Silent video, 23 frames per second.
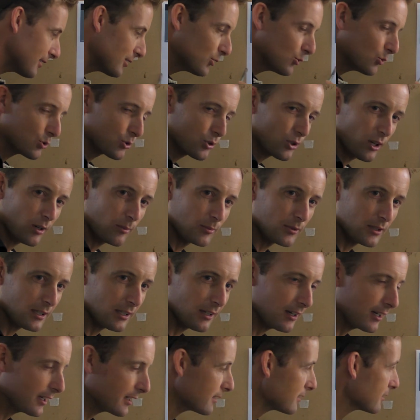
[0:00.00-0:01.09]
your job
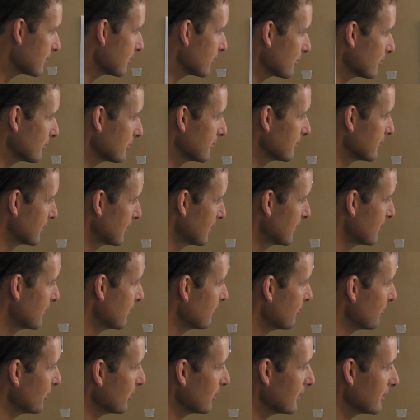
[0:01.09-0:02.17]
tonight is to
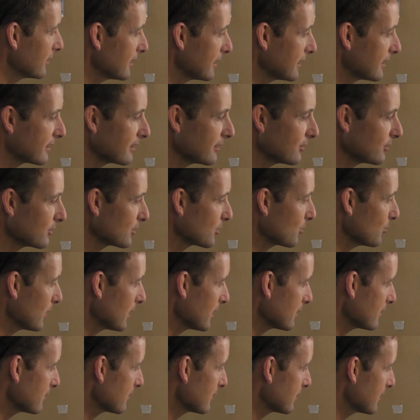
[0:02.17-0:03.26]
fill in these little
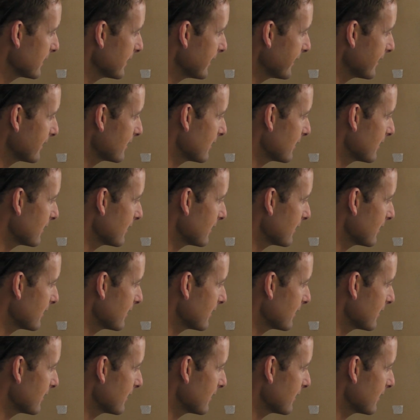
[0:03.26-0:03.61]
squares and